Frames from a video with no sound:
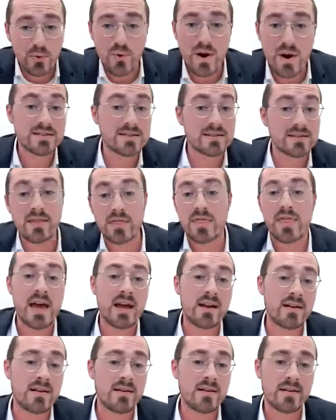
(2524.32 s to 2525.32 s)
present
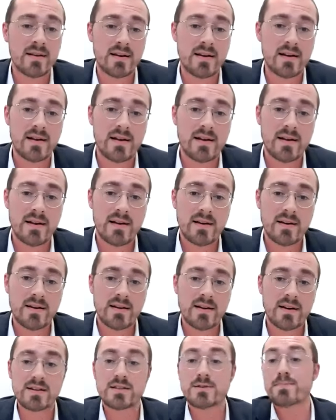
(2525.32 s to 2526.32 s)
then,
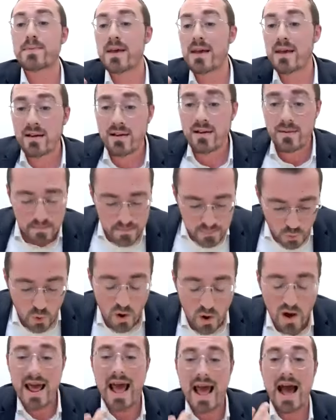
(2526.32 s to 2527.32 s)
and is being
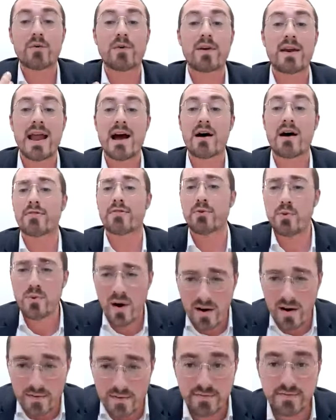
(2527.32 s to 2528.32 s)
brought out now through
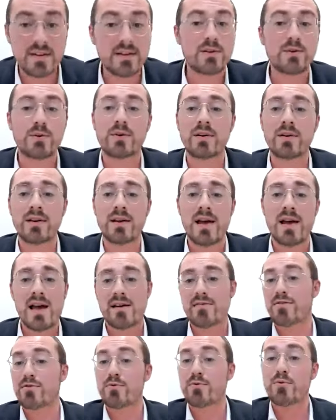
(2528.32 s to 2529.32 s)
our vidui
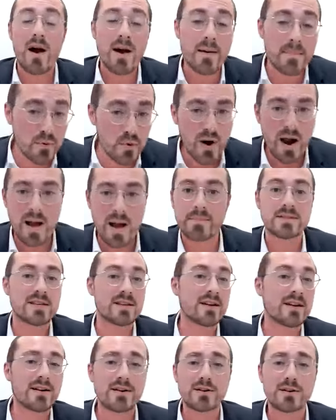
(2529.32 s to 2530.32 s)
and through our
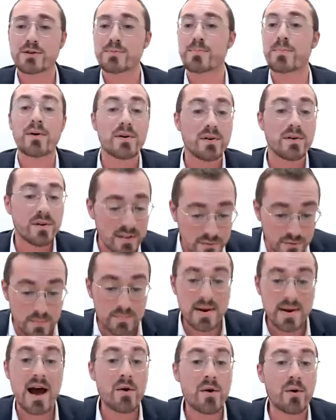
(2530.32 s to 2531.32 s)
promising HaKadosh Baruch Hu that
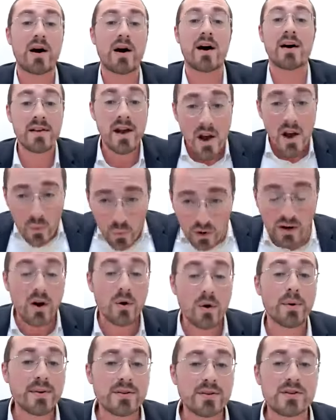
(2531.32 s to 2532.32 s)
from now on, we're
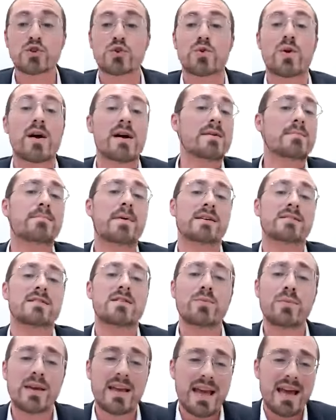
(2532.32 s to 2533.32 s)
going to try the best
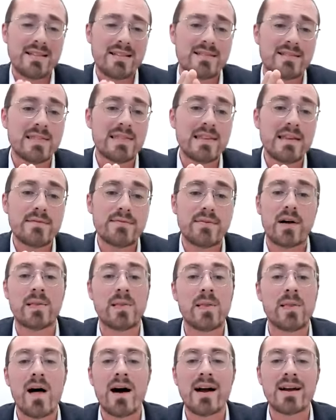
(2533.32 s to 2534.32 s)
that we can to live
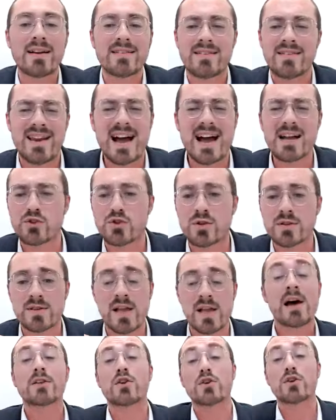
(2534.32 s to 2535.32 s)
aligned, not just
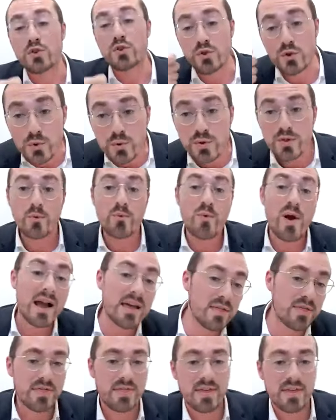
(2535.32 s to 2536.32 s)
to do the
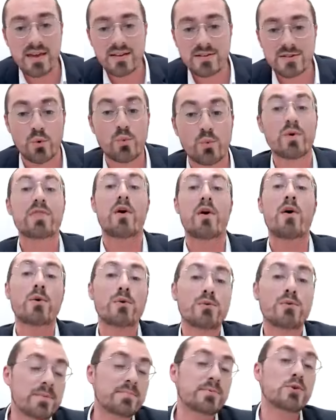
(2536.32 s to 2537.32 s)
right things or
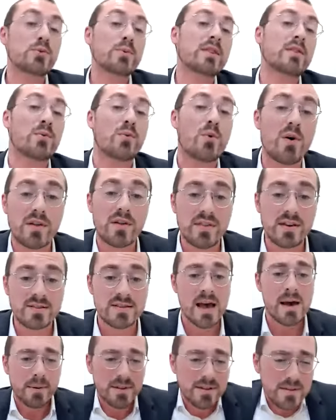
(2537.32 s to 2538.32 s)
withhold from doing the wrong things,
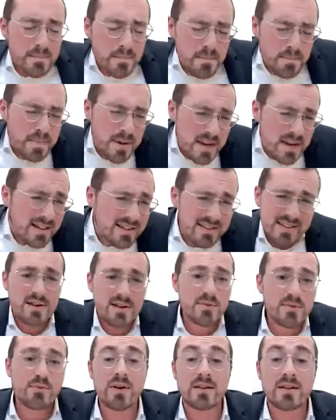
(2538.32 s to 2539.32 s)
but to be
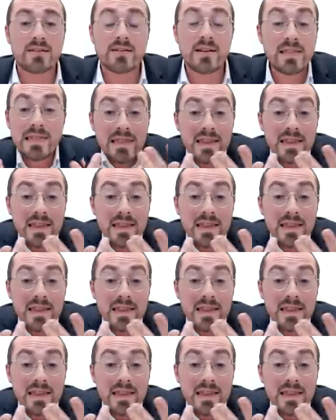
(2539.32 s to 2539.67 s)
different, to